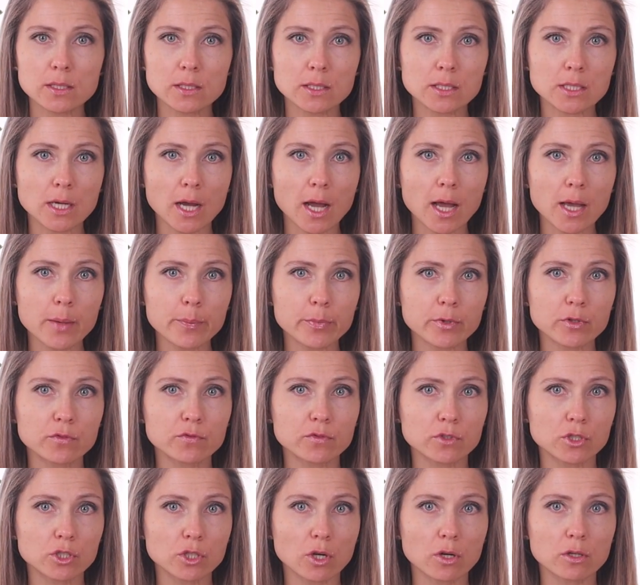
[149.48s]
the type
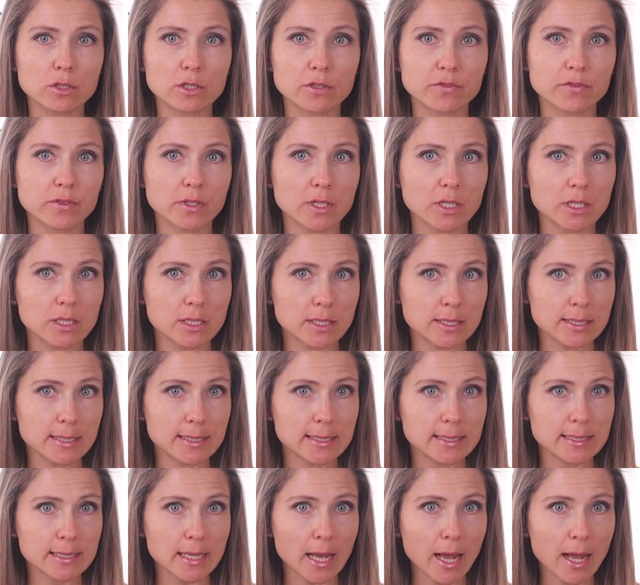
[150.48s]
of photography is
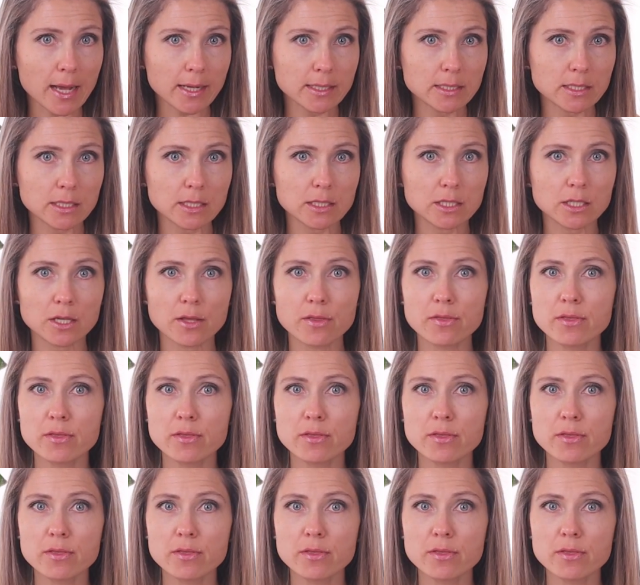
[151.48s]
decided,